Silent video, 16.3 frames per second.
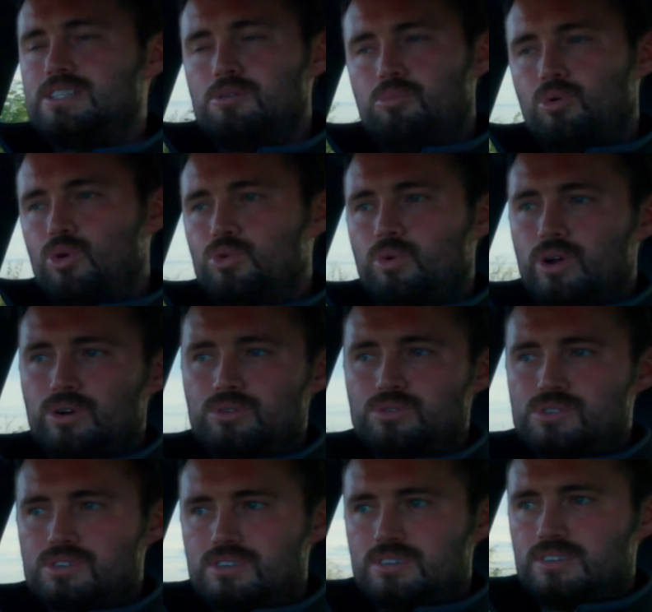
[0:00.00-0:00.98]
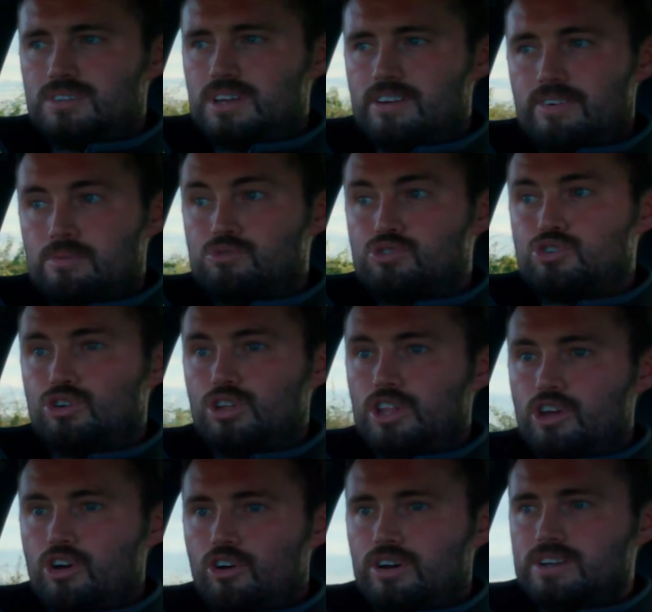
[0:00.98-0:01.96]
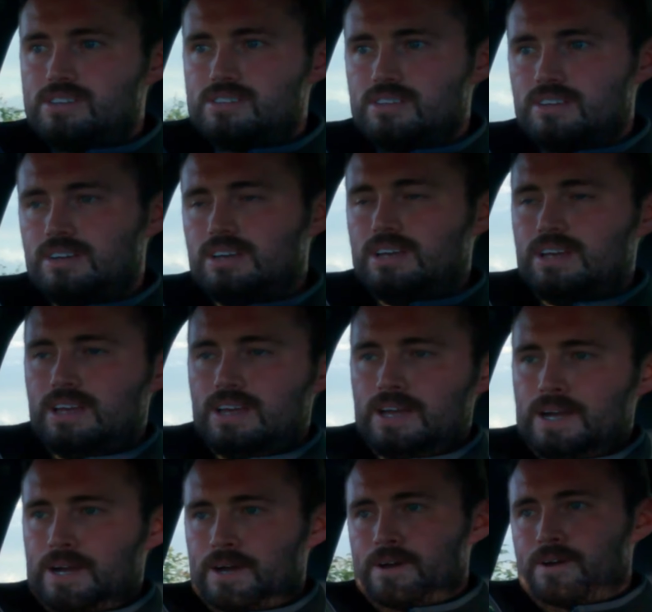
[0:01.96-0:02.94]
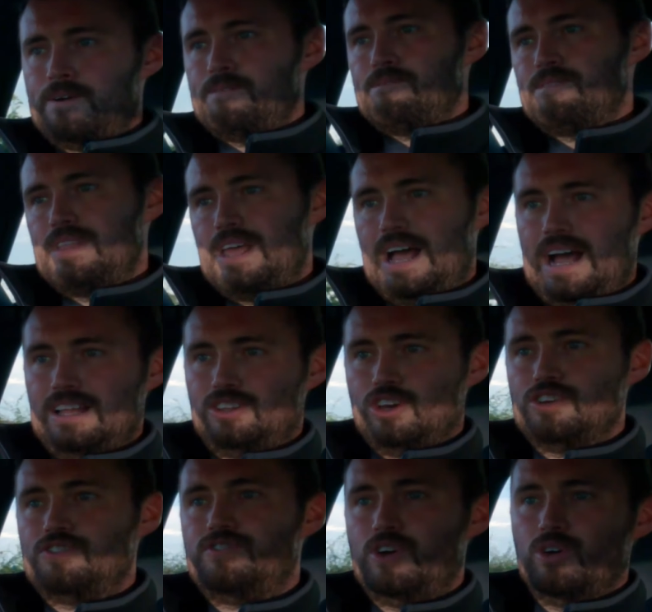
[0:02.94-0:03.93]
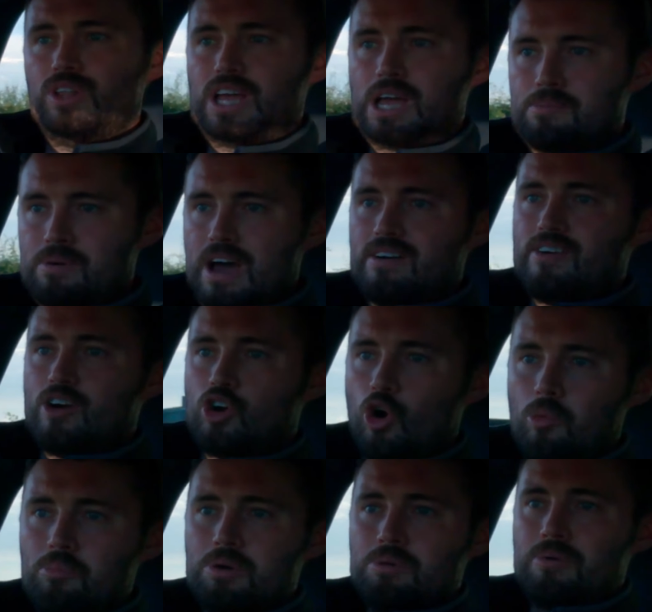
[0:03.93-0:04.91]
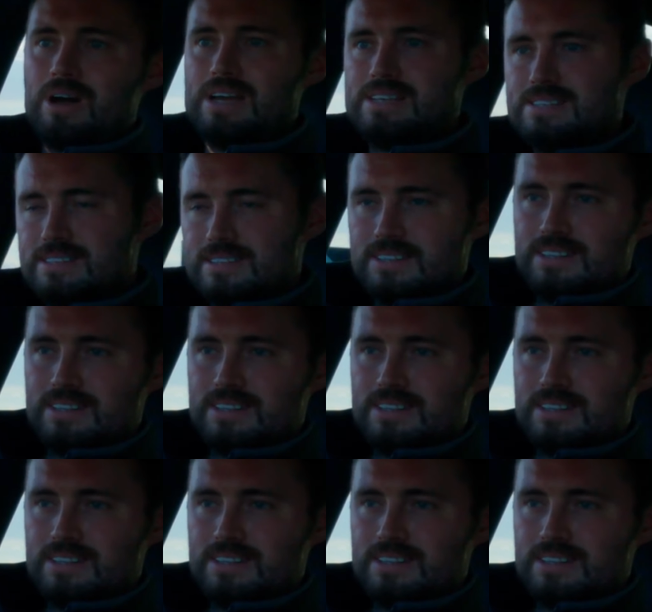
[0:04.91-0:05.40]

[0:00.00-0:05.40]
of both worlds, if I'm truly honest. It does feel like a bit of a compromise